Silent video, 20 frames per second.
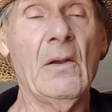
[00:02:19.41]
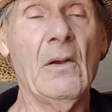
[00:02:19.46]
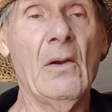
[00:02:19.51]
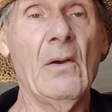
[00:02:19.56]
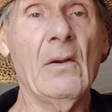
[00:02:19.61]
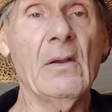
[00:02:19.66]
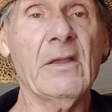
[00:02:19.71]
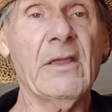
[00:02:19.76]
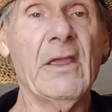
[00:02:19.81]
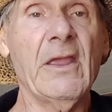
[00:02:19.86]

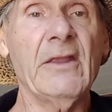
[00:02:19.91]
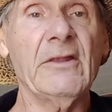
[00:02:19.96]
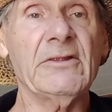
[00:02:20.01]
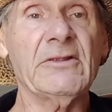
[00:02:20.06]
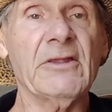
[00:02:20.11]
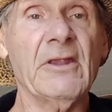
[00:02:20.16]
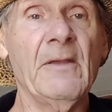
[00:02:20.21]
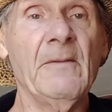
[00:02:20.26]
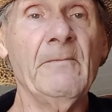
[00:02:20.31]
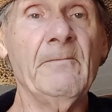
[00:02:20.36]
Okay,
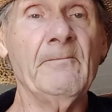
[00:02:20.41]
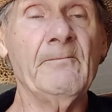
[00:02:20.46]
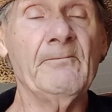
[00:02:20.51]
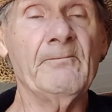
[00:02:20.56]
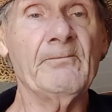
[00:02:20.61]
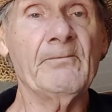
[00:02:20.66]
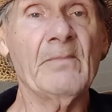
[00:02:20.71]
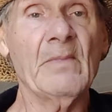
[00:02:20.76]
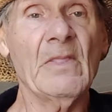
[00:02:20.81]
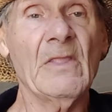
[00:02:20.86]
Tim,
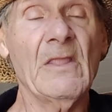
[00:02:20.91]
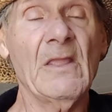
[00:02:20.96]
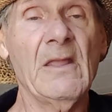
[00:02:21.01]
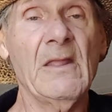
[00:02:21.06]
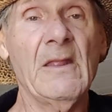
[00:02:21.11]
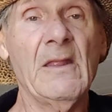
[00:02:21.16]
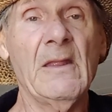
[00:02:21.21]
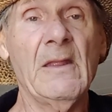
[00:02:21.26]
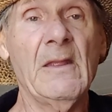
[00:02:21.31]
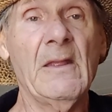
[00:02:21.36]

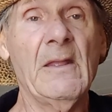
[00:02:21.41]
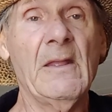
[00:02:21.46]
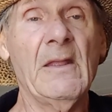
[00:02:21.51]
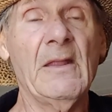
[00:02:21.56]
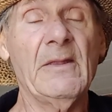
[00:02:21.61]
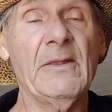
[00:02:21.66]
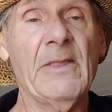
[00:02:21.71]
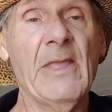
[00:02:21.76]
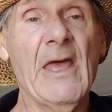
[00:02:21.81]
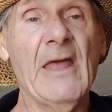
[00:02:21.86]

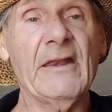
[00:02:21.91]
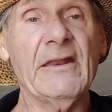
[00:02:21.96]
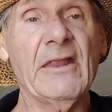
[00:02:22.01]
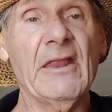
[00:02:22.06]
that